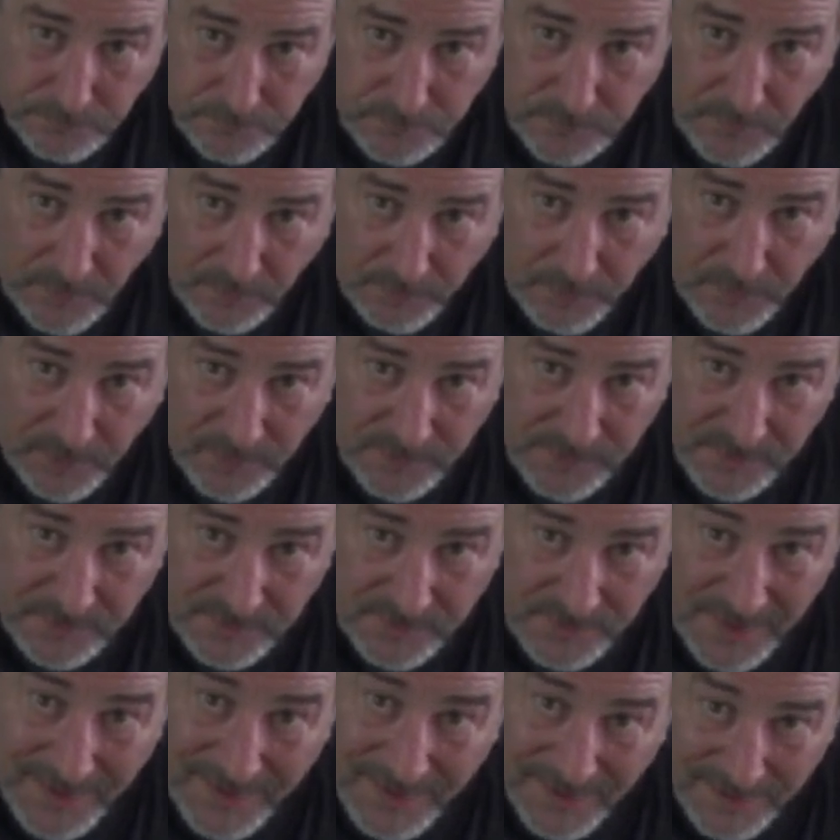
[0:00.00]
a person's
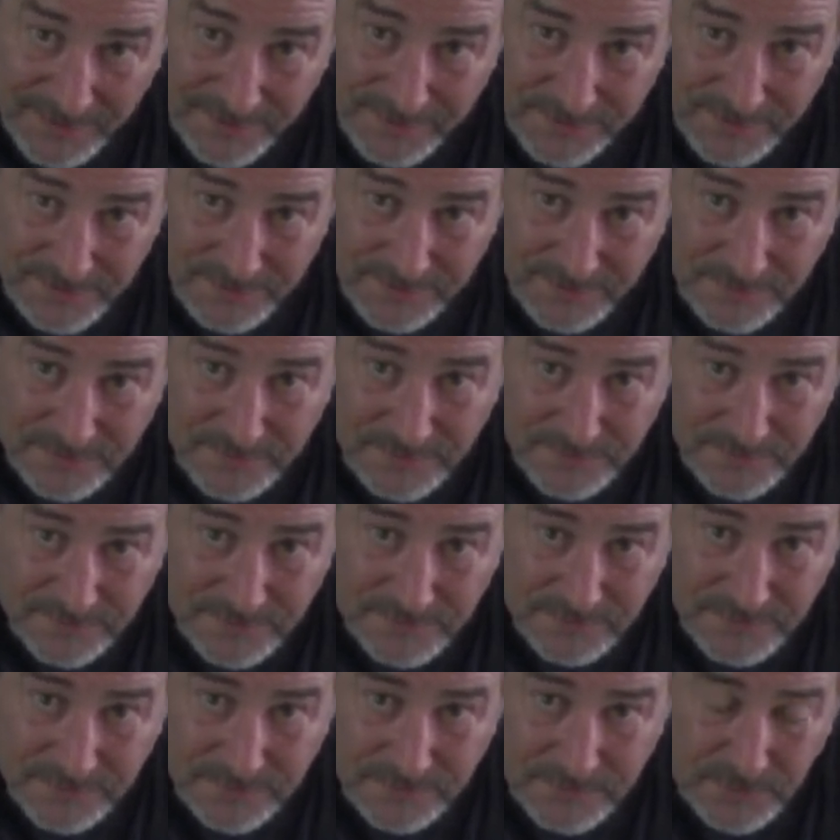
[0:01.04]
head.
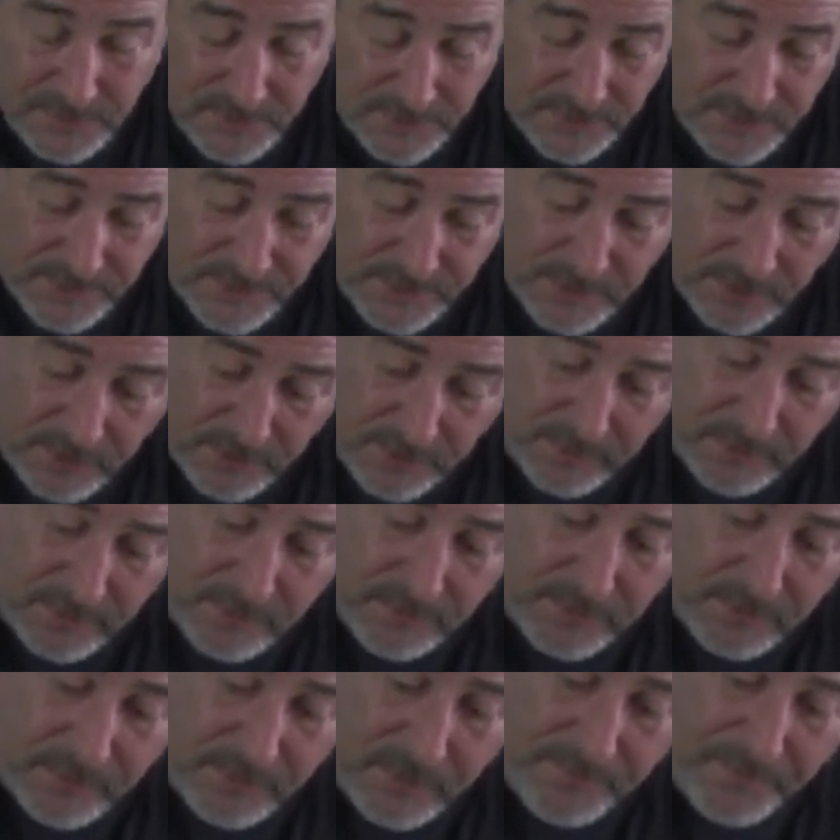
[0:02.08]
So
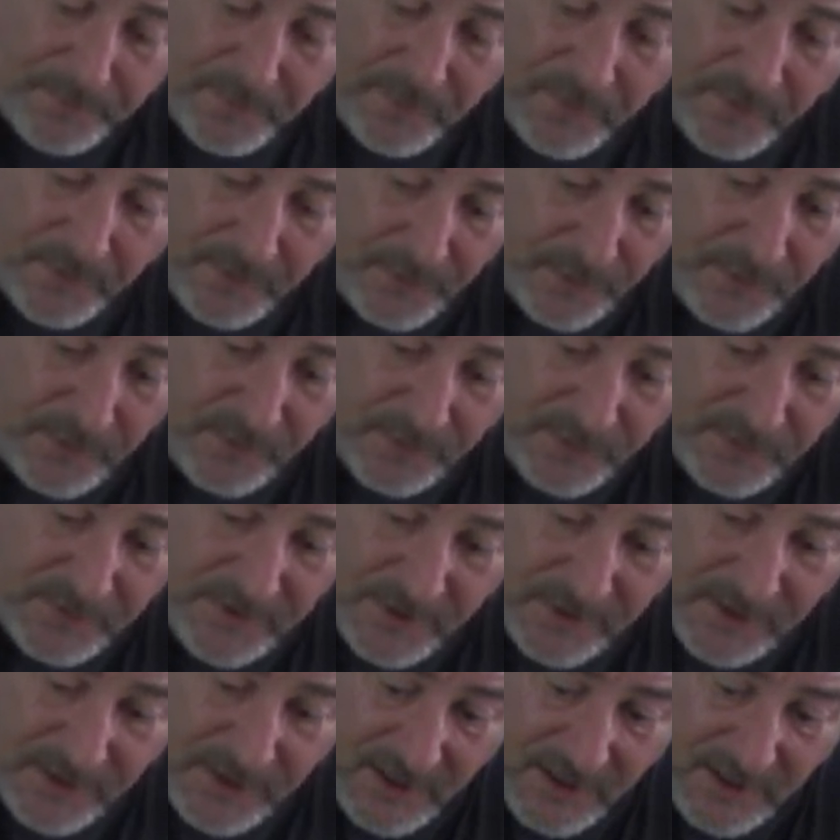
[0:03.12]
you'll
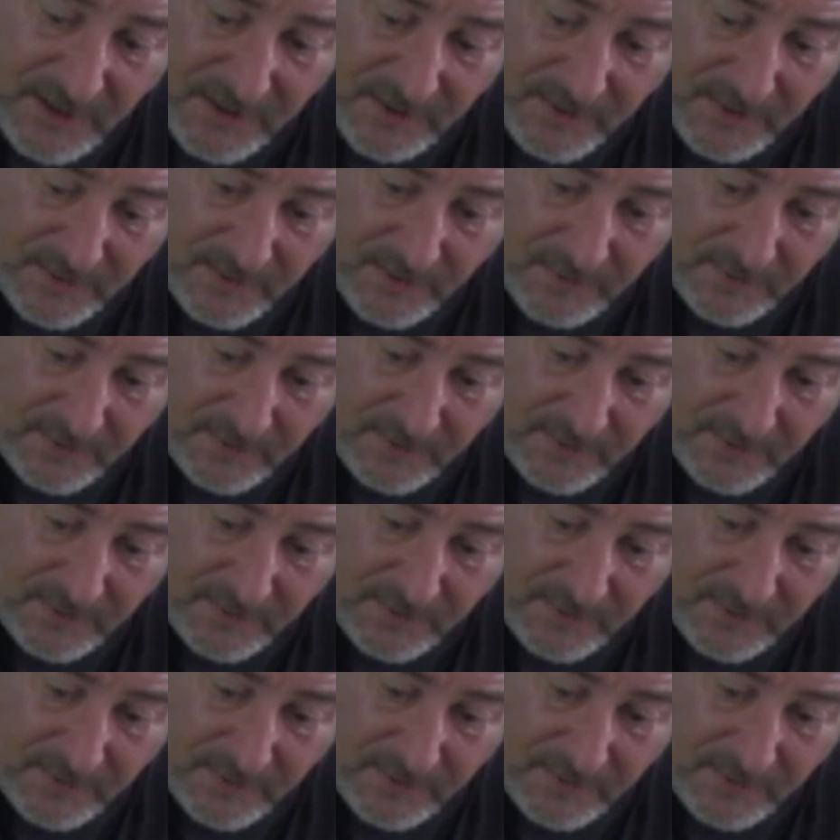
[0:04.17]
dig in